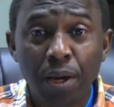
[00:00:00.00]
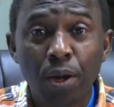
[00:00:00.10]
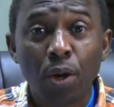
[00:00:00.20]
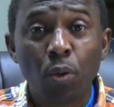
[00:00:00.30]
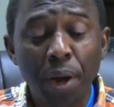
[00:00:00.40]

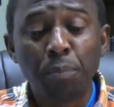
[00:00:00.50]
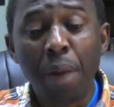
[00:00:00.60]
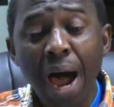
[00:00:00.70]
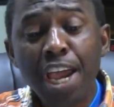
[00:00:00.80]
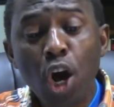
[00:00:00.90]
When
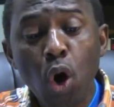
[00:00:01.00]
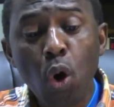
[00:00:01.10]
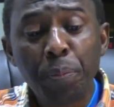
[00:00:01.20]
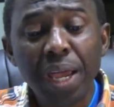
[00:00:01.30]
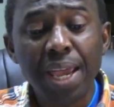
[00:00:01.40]
my
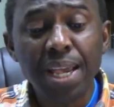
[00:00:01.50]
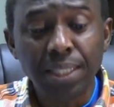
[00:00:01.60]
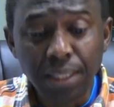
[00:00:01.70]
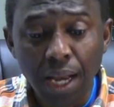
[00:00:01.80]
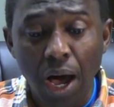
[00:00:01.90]
hope
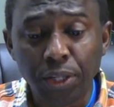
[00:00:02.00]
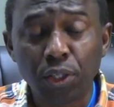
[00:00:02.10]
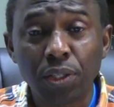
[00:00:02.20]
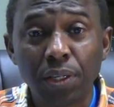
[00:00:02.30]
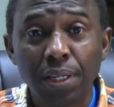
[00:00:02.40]
is
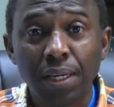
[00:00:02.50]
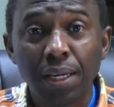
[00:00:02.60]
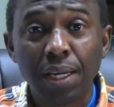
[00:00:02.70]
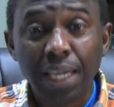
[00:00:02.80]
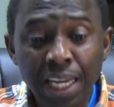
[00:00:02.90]
lost,
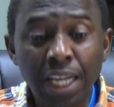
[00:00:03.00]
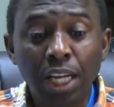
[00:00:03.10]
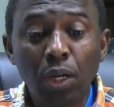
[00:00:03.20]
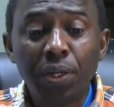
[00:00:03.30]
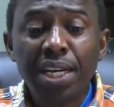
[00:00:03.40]

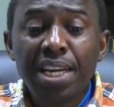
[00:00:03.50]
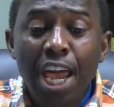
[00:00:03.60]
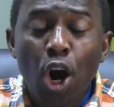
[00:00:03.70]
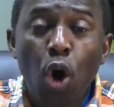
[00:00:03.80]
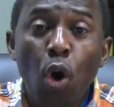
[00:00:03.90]
including
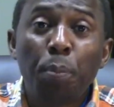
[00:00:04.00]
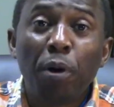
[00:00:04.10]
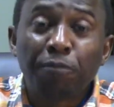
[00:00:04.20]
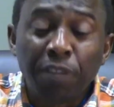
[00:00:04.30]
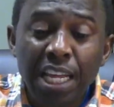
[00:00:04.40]
the hope
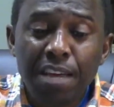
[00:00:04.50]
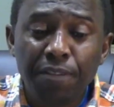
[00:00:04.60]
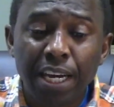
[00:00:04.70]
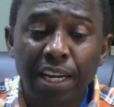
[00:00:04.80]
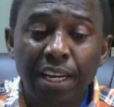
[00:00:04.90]
of
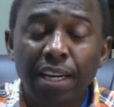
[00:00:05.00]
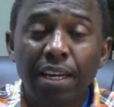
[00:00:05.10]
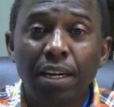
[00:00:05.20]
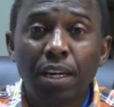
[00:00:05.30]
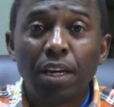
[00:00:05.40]
living,
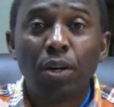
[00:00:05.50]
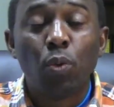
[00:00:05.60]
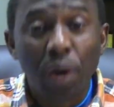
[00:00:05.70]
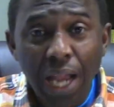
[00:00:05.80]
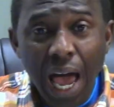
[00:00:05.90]

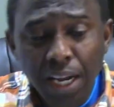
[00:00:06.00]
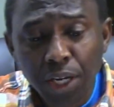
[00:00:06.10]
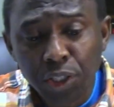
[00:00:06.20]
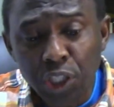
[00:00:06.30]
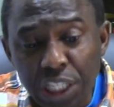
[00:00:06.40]
will I
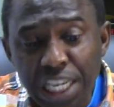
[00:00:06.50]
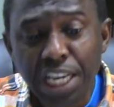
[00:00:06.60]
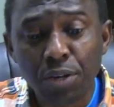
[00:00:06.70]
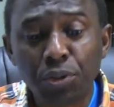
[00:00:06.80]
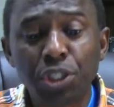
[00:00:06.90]

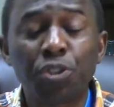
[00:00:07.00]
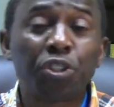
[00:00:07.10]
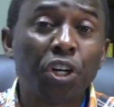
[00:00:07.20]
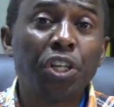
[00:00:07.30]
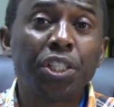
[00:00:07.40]
continue to
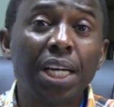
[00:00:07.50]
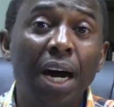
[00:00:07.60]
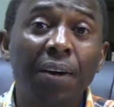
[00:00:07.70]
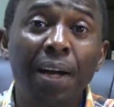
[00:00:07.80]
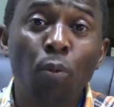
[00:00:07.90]
trust
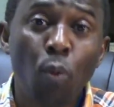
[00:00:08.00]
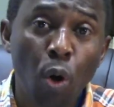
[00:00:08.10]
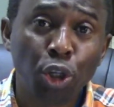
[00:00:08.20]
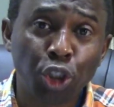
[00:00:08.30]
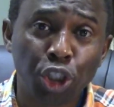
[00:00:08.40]
God and
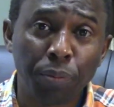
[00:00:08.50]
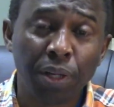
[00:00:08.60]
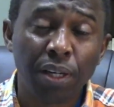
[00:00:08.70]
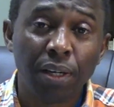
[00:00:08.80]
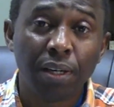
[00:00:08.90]
worship?
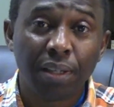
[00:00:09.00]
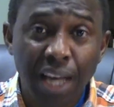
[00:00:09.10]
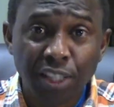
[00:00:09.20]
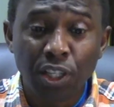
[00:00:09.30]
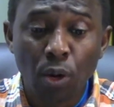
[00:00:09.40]

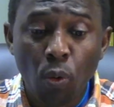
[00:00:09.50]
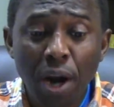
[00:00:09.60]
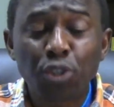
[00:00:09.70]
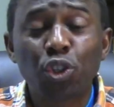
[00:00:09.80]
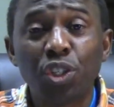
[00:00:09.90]
That's the
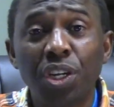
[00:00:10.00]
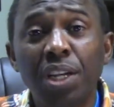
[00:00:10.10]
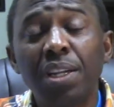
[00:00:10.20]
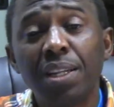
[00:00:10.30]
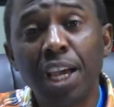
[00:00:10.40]

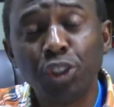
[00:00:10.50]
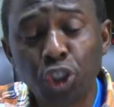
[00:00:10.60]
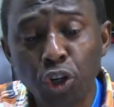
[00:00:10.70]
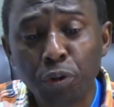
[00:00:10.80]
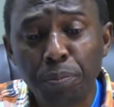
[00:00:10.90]
question that
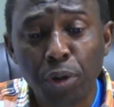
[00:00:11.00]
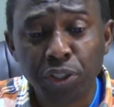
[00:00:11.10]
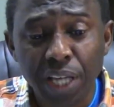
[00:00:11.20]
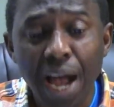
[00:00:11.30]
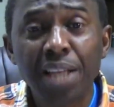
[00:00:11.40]
Job
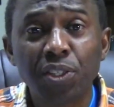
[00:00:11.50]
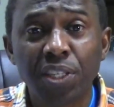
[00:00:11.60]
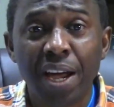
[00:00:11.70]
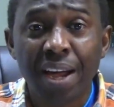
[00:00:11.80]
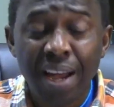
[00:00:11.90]
must
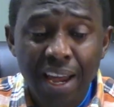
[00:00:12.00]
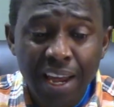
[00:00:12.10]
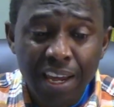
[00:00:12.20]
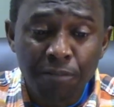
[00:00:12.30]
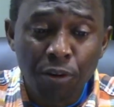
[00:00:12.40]
answer
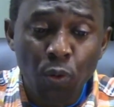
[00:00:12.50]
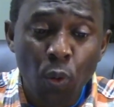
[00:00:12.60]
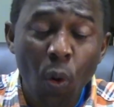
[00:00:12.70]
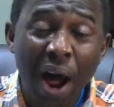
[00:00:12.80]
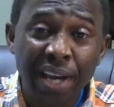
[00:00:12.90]
even
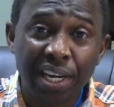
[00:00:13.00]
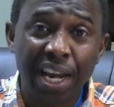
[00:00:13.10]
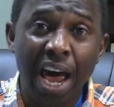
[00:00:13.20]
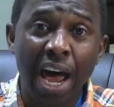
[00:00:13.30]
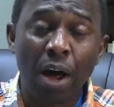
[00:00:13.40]
right
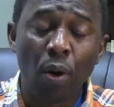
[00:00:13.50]
now.